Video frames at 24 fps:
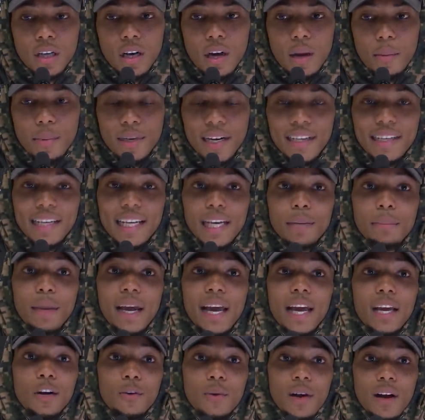um, but I didn't get my
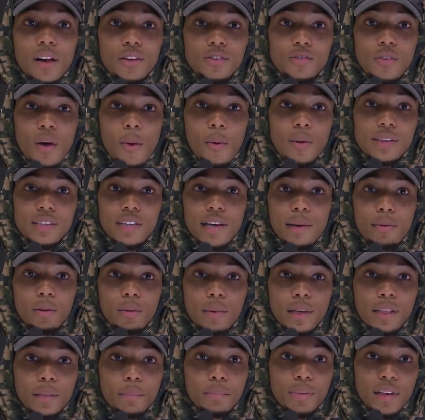head around, so I wasn't able to
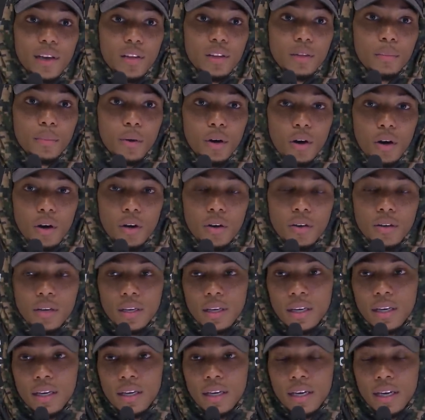make the play on the ball.
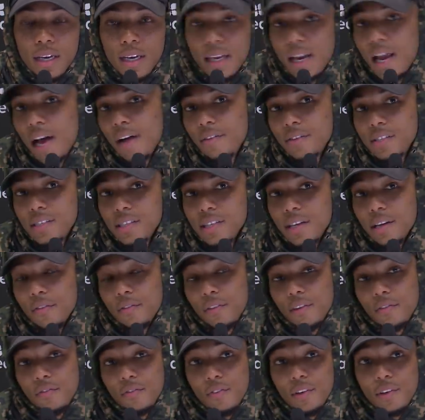And obviously,
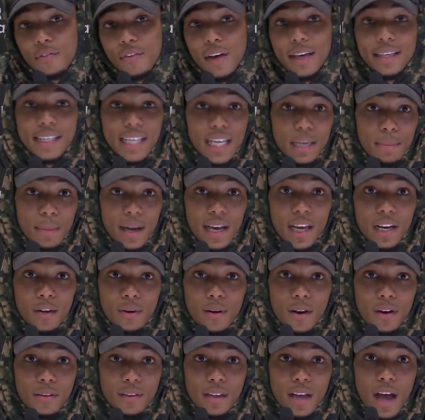if, if, if I did get my head
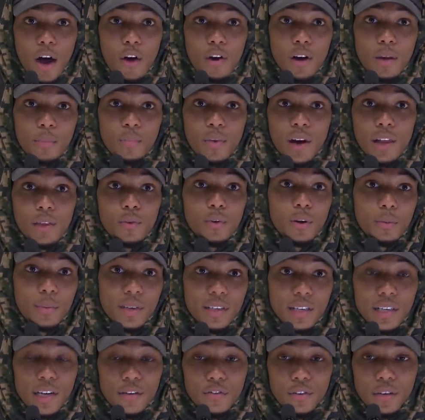around, the outcome probably would have
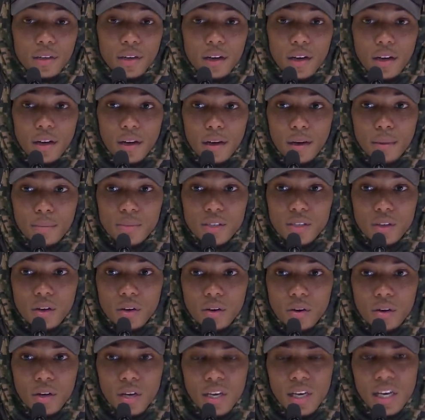been different. Um,
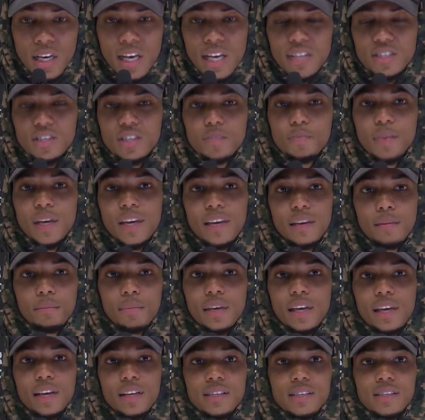so it's just being
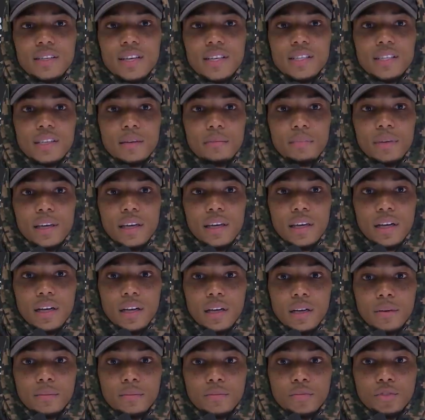being consistent, being
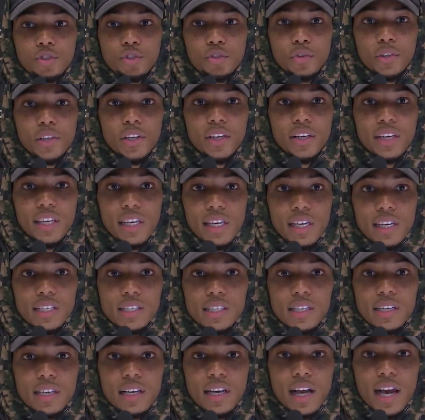um, true to your
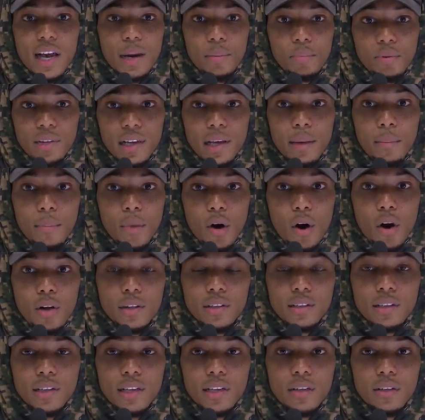keys, and, and, kind of playing ball
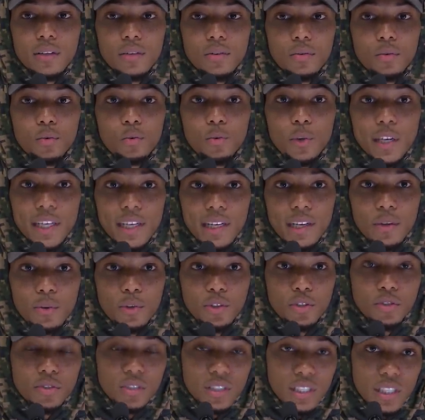and, and reading
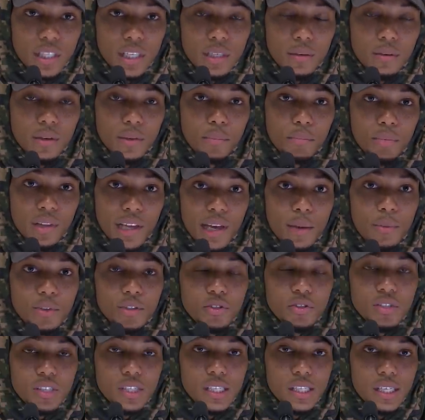what you see and, and, playing what
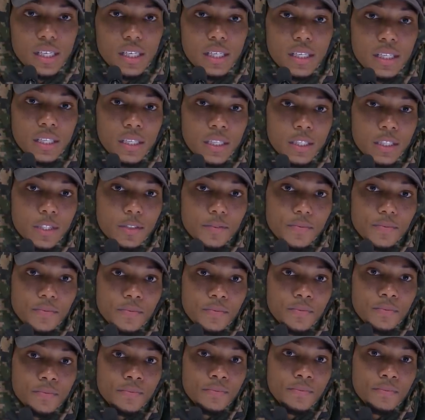you see.
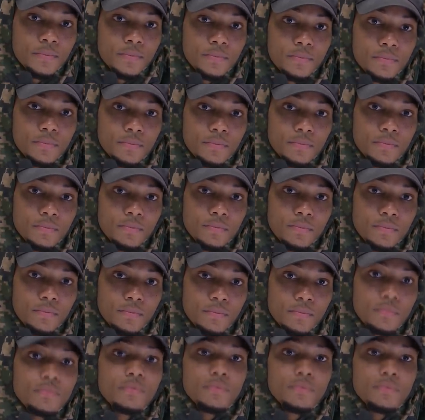Thanks, Sean.